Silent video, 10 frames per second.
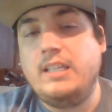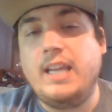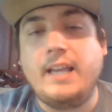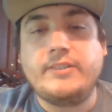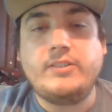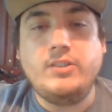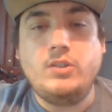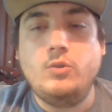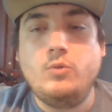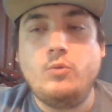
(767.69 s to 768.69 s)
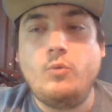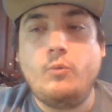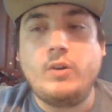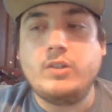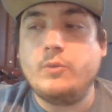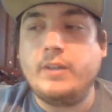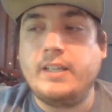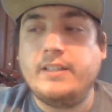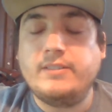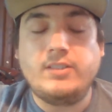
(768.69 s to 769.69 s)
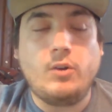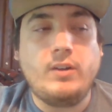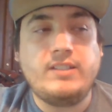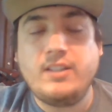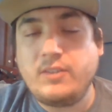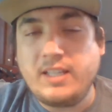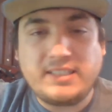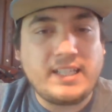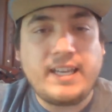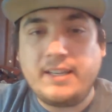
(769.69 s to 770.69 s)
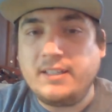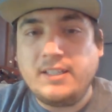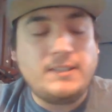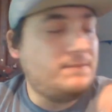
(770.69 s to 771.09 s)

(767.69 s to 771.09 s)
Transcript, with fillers: yes, you we're doing it. So until they say,